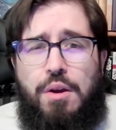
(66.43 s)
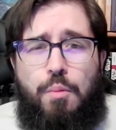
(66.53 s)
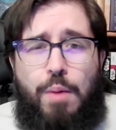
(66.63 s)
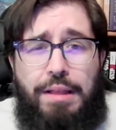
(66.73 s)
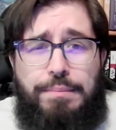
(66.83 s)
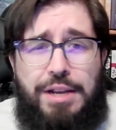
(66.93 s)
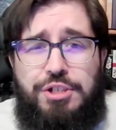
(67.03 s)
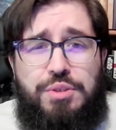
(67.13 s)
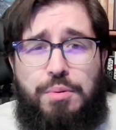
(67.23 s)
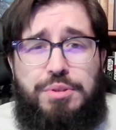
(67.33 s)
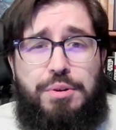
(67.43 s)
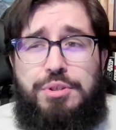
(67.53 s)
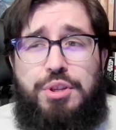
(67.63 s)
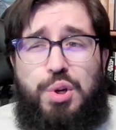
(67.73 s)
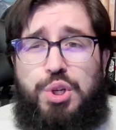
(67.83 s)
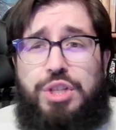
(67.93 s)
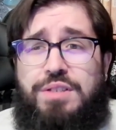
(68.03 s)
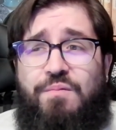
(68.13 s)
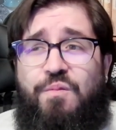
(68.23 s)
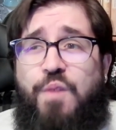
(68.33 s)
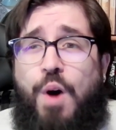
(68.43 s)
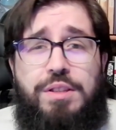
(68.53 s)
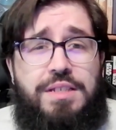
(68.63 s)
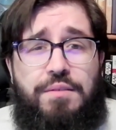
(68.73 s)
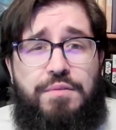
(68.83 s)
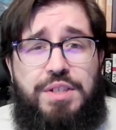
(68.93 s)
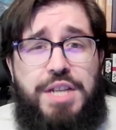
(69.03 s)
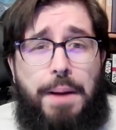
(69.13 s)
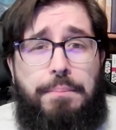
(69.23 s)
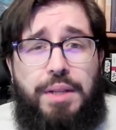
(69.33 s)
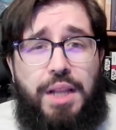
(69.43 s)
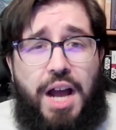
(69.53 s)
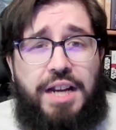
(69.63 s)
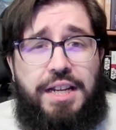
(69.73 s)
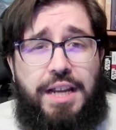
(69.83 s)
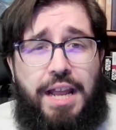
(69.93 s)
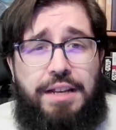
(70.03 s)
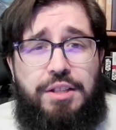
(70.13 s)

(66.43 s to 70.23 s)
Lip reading: Wild Magic Sorcerers are just fonts of dumb luck and